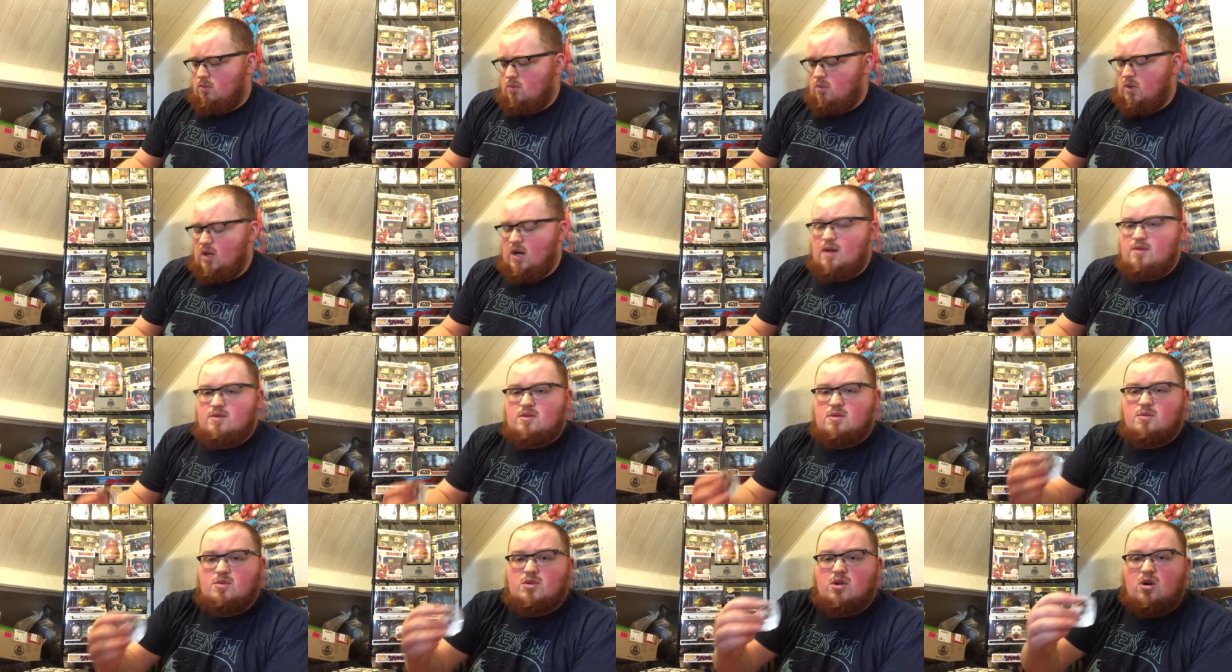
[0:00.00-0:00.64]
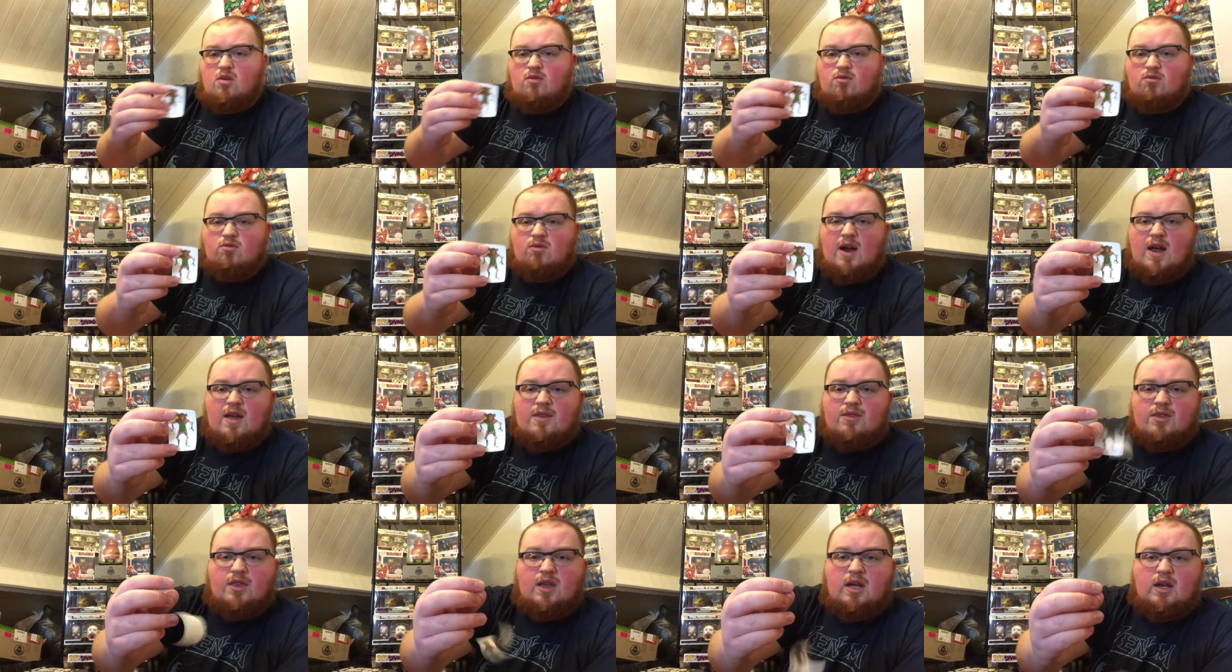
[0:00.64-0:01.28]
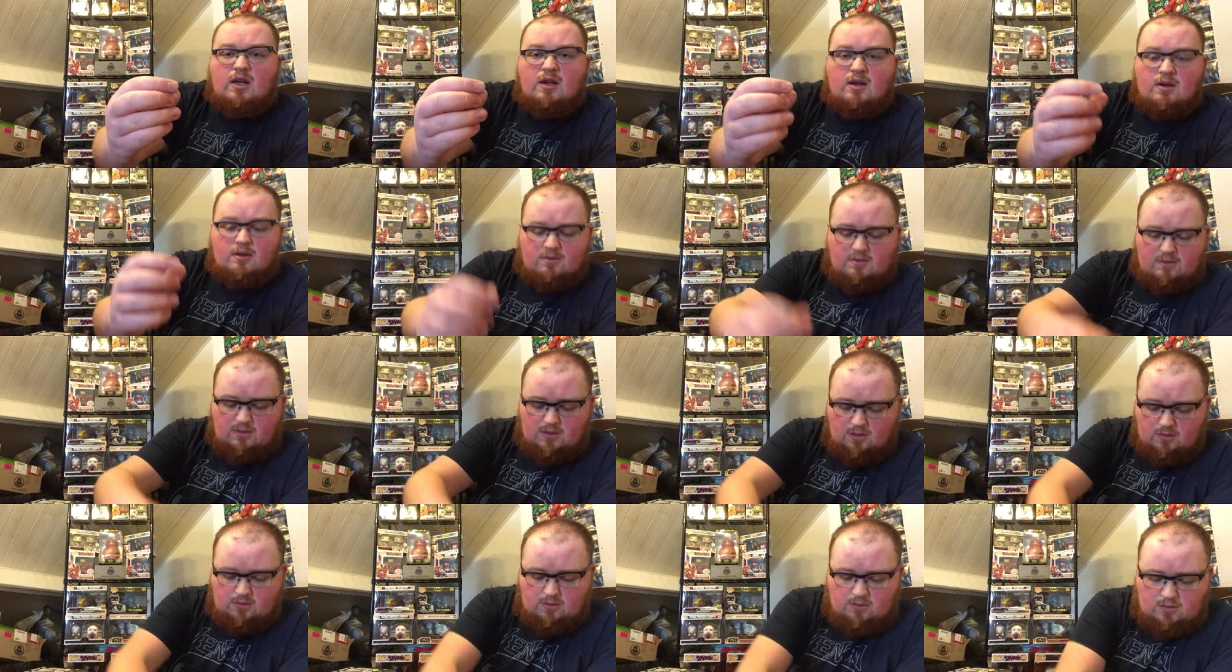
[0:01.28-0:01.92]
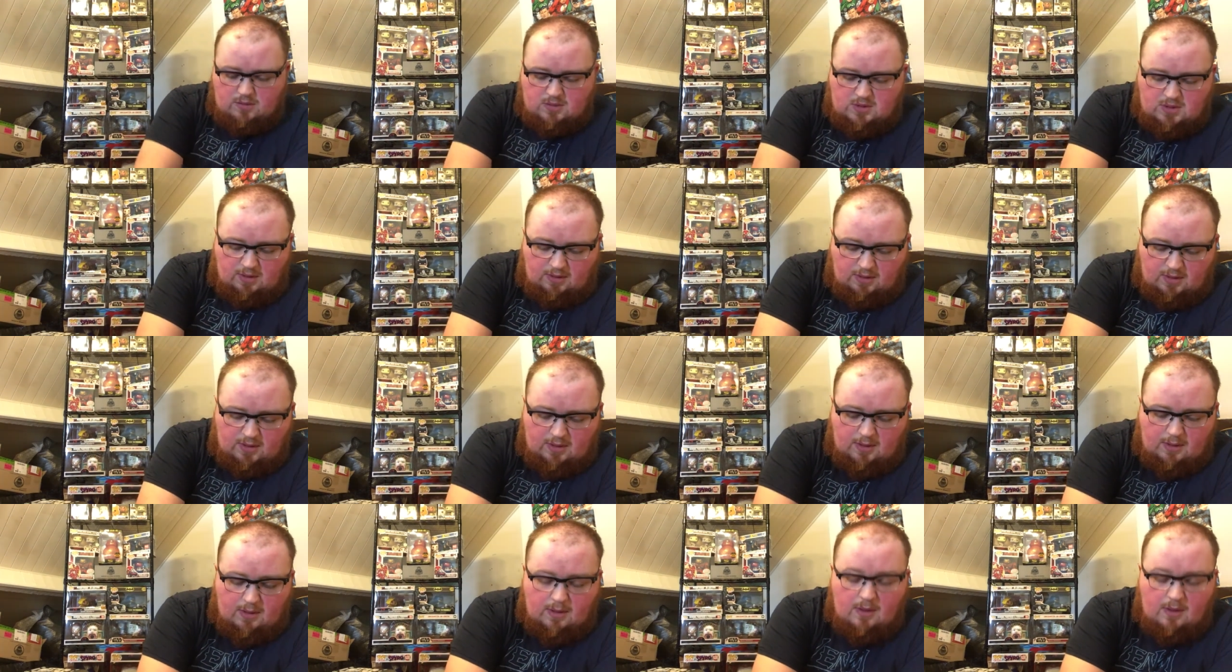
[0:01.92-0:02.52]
We have some sort of rat thing. Oh, sorry.